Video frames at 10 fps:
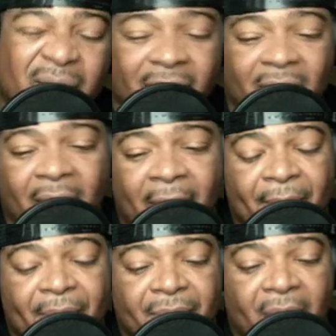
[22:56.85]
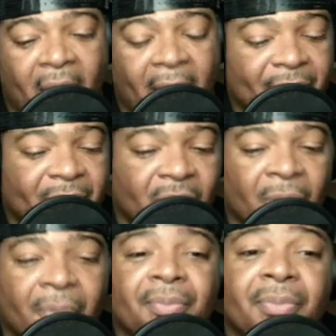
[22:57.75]
All right.
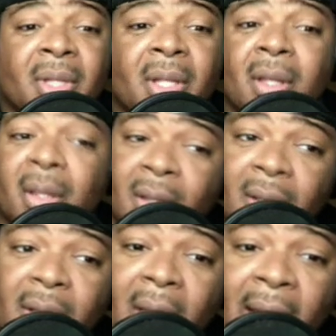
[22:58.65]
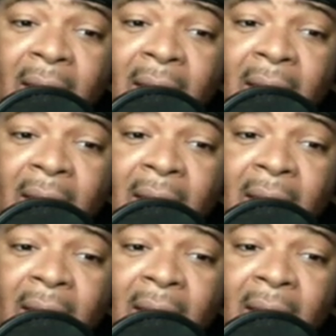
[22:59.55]
So I'll